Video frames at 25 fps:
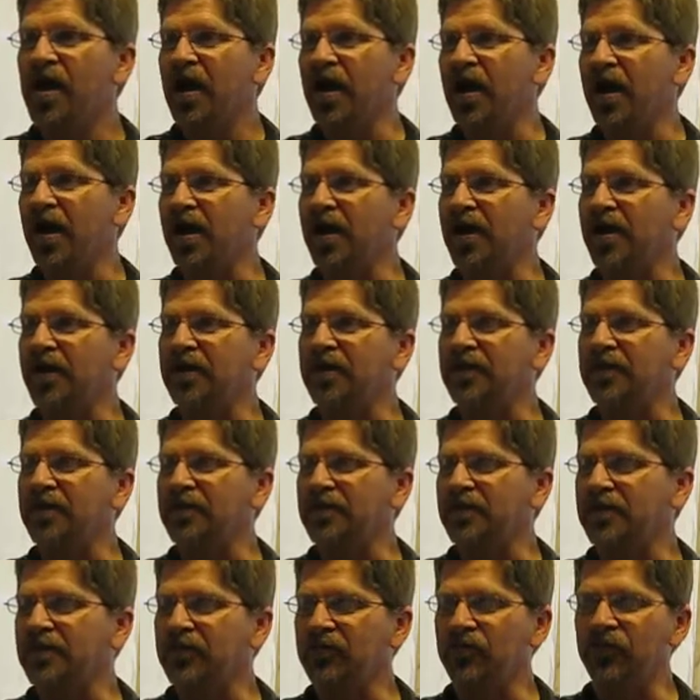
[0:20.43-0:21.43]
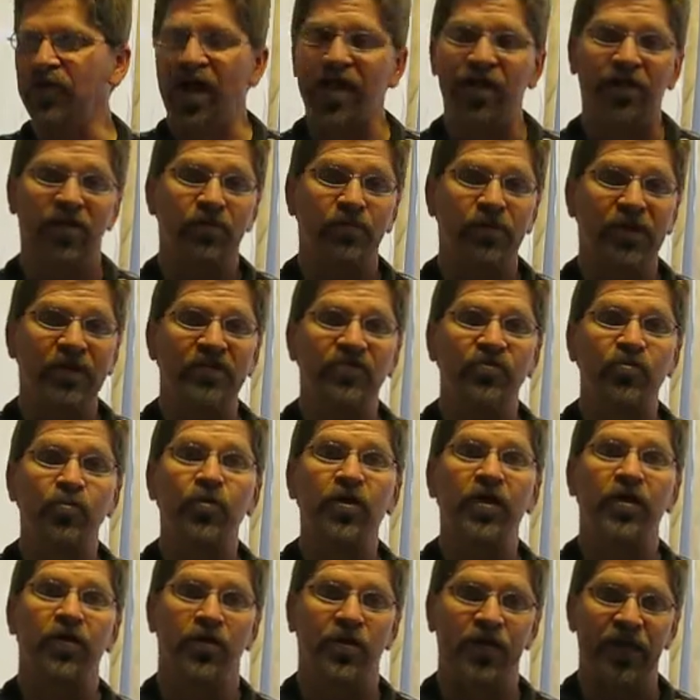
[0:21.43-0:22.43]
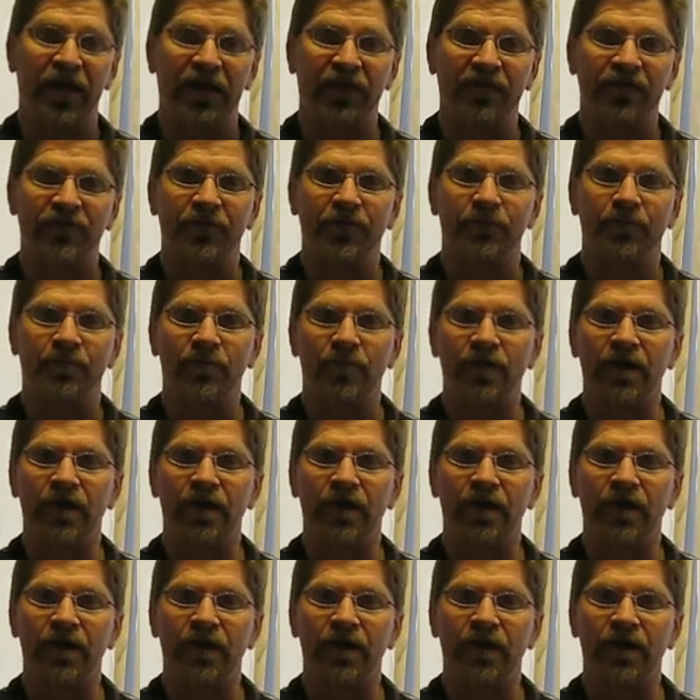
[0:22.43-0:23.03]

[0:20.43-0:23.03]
Realia means real things.